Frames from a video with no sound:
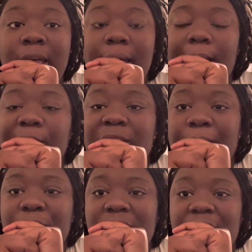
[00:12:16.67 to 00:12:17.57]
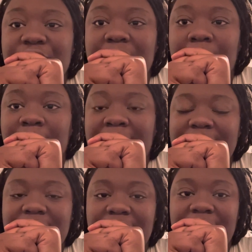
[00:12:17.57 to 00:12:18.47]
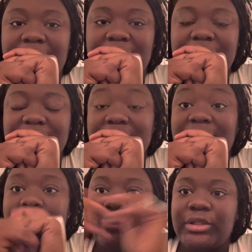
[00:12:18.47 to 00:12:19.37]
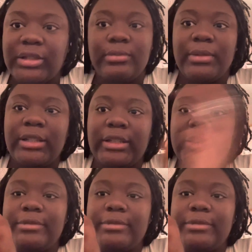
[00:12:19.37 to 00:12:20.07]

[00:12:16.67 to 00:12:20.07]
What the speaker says: I was able to take a shower last night. I just never took my